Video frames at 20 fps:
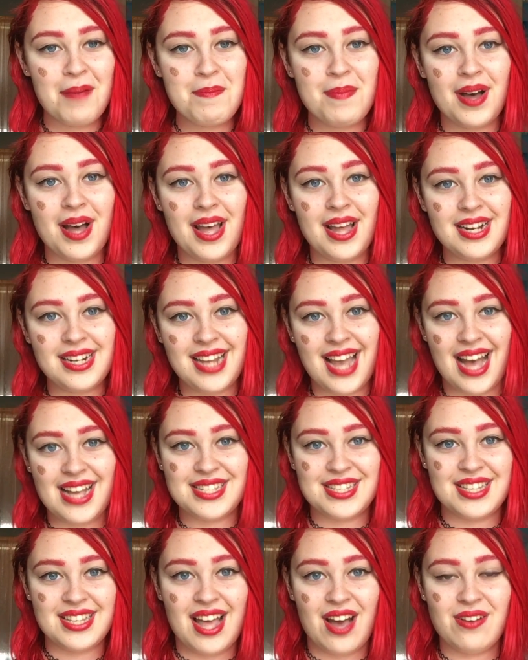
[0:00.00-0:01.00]
But yeah,
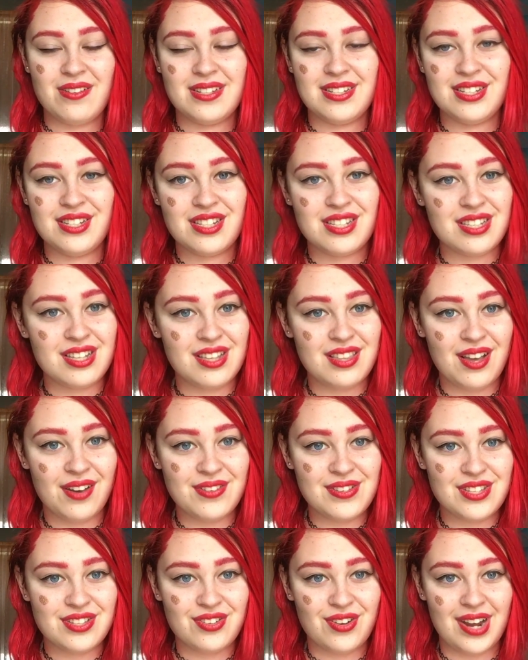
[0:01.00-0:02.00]
so that was that
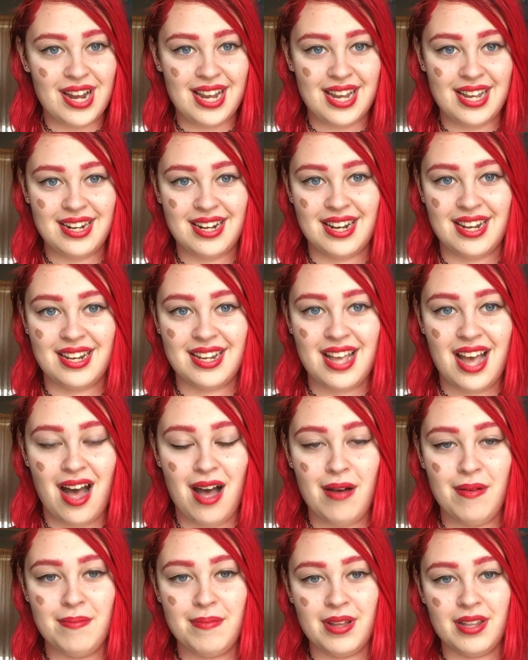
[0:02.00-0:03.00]
was great
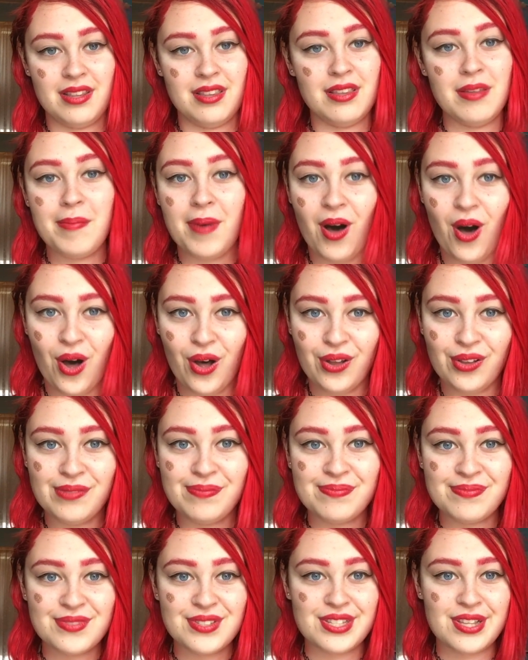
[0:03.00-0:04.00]
um, but the ball.
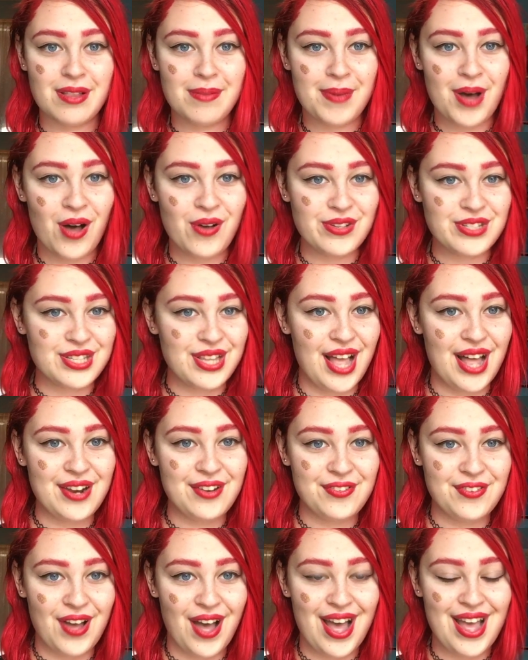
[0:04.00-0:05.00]
So the ball was a lot
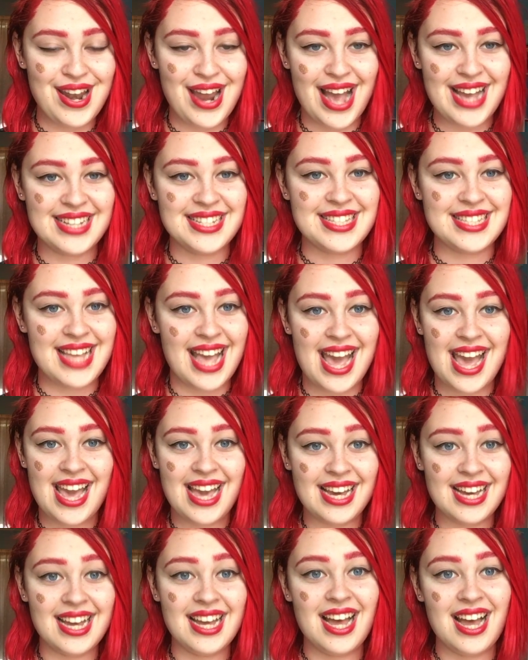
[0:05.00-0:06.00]
of fun. I
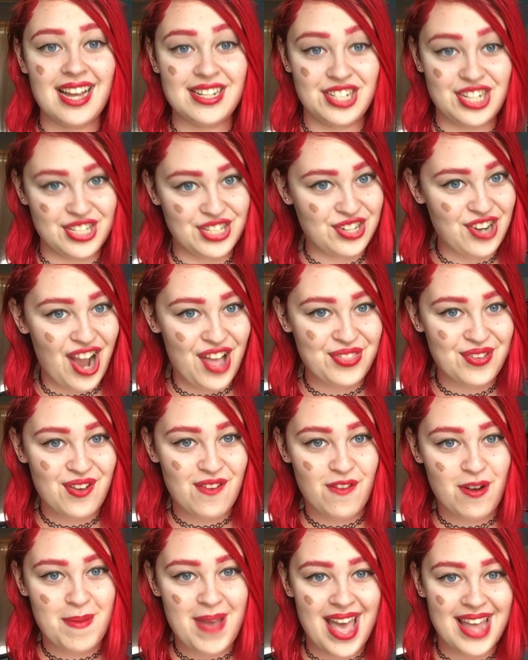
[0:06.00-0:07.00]
sang Just Around the
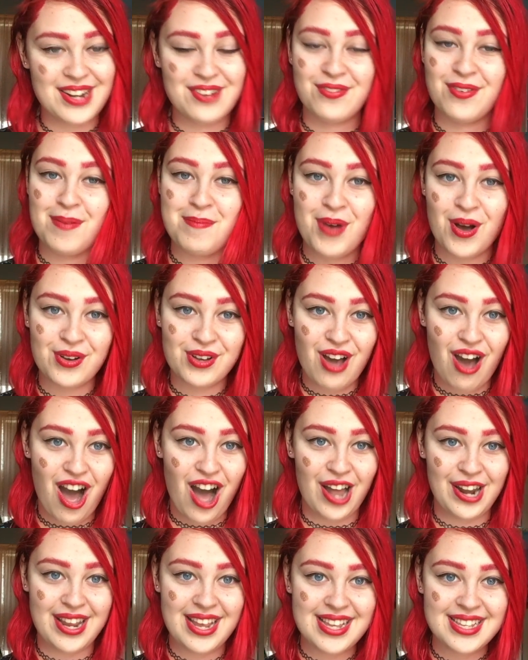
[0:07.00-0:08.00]
River Bend from
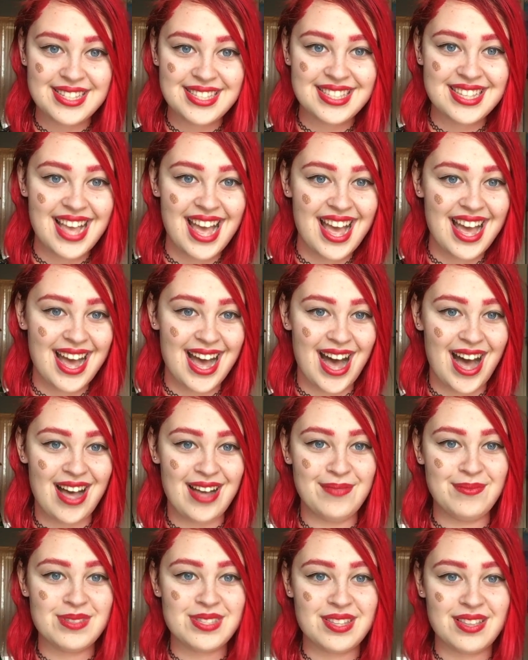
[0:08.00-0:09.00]
Pocahontas.
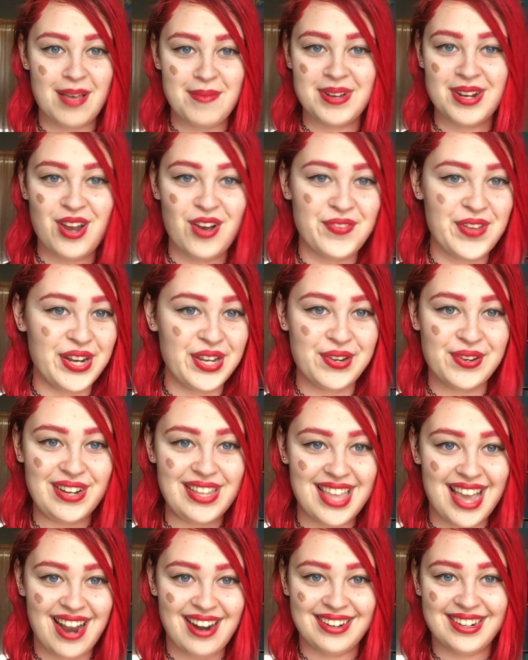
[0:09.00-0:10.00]
Um, so let me know if any of you
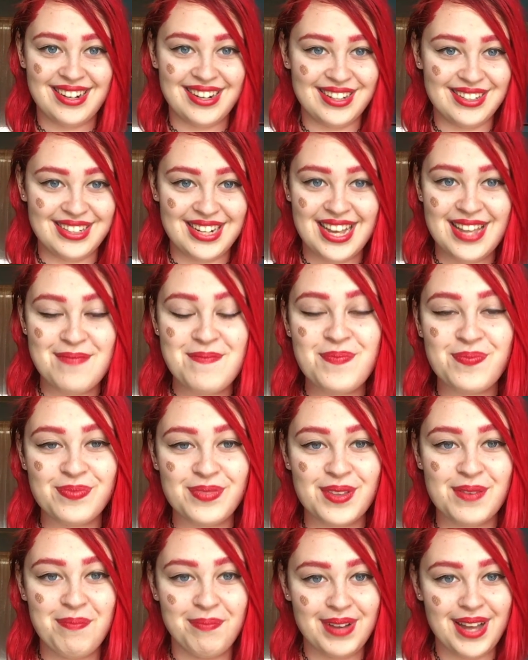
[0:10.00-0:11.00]
were there and heard it.
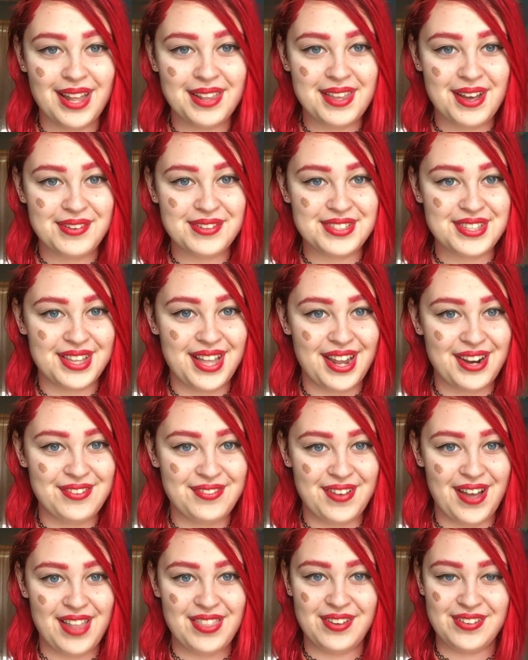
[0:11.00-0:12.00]
But that was a lot of
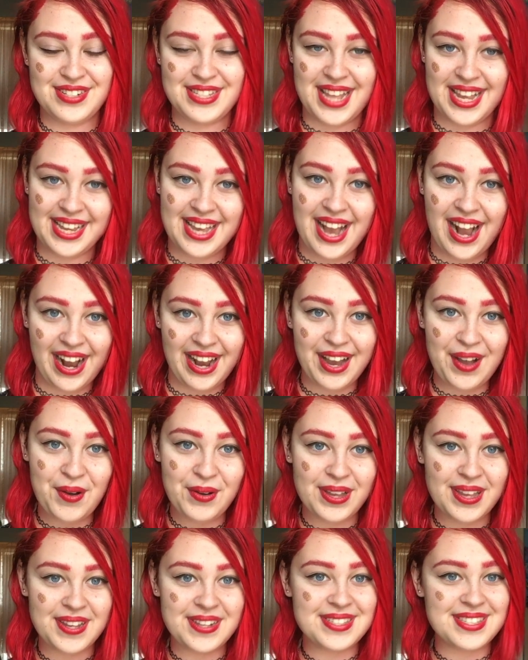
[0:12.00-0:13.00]
fun. There was like
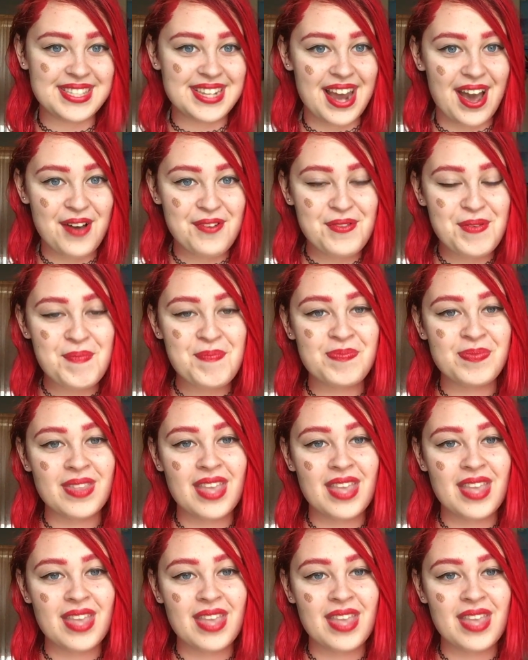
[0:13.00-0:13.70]
karaoke and stuff.